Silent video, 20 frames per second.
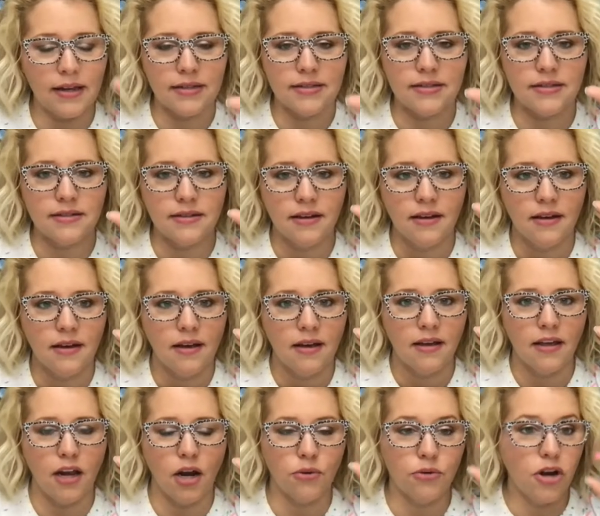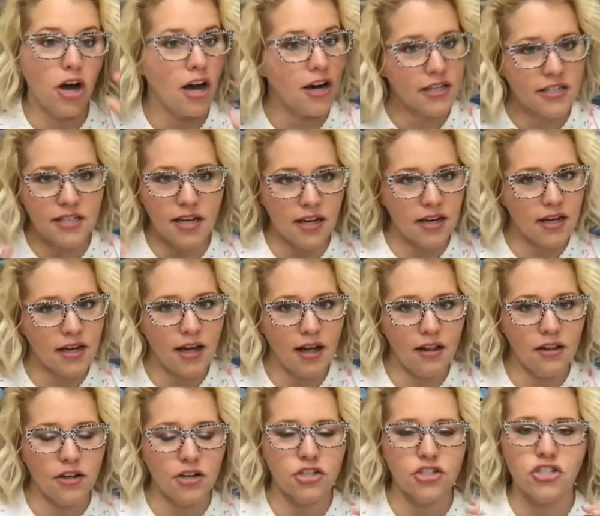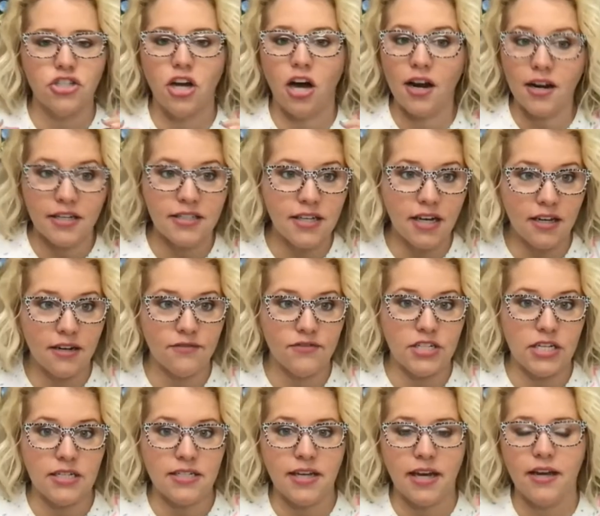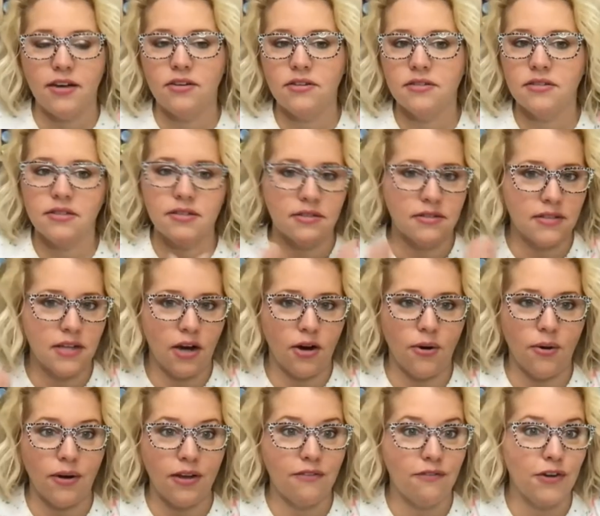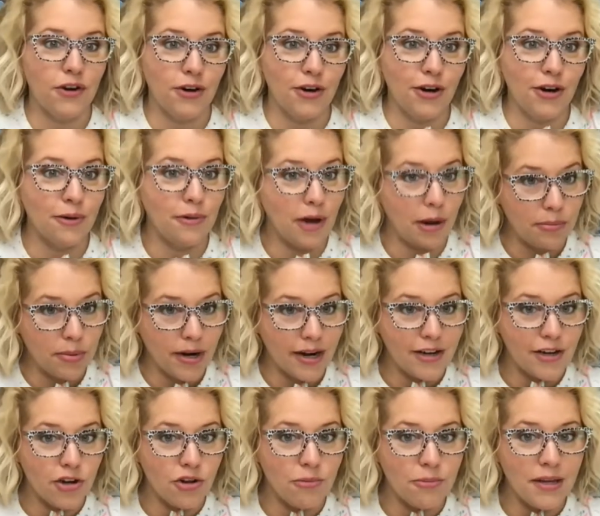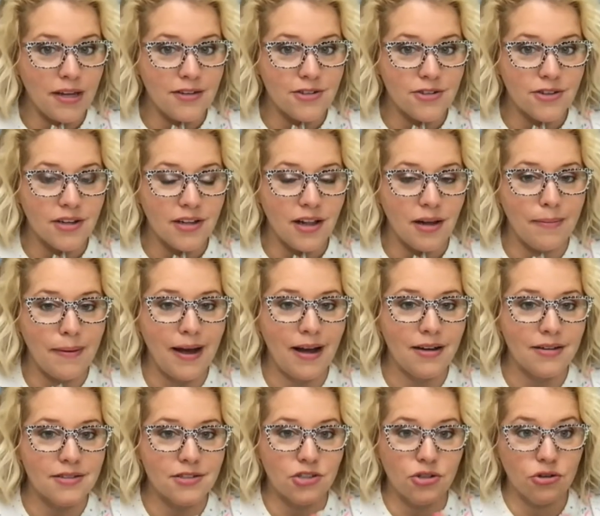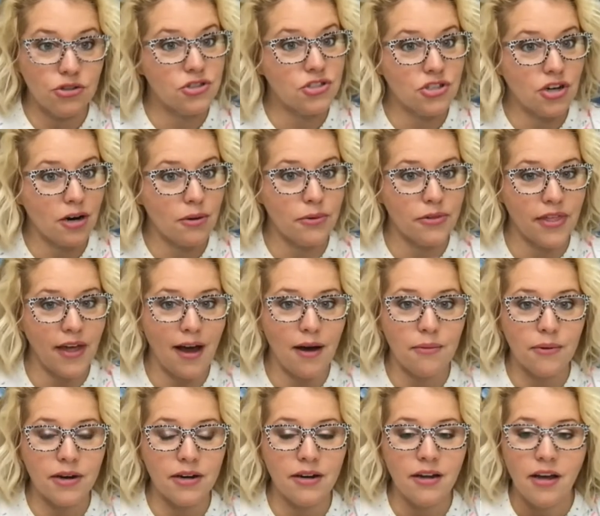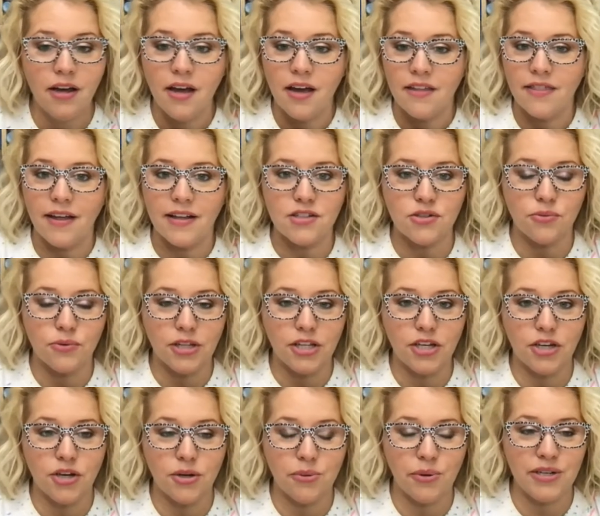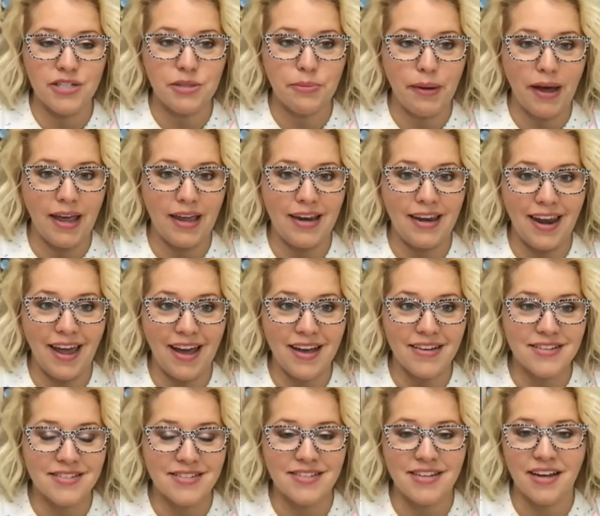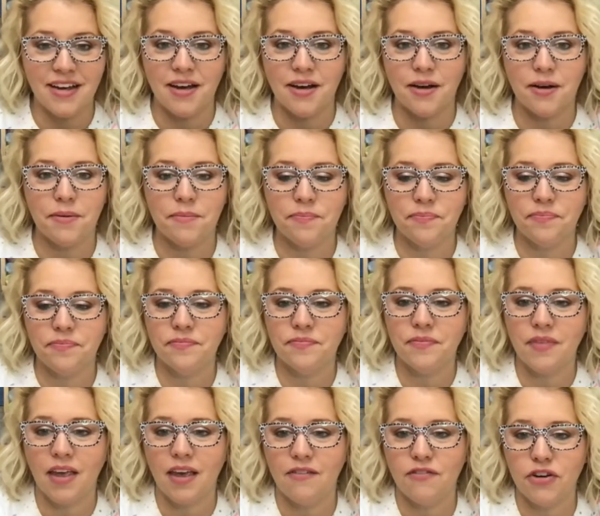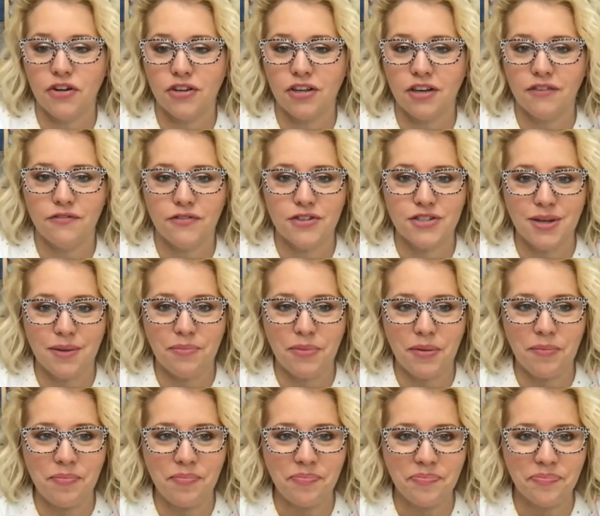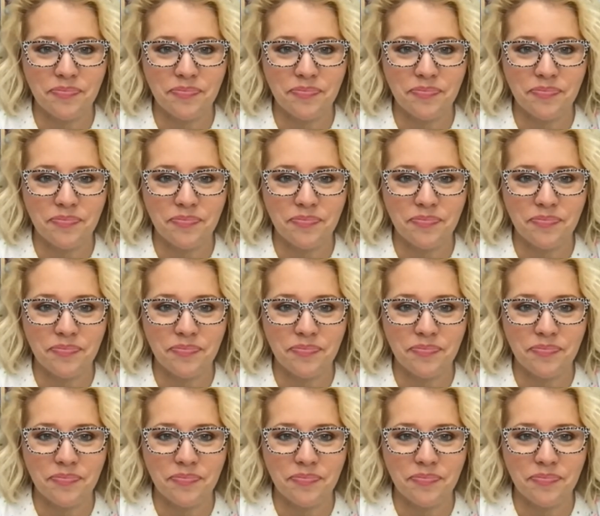It's you know, not a ton of colors, not a ton of details. So if you're a brand newbie to the clubhouse, you could start with that one. That's a really good one to paint next um, if you're looking for something.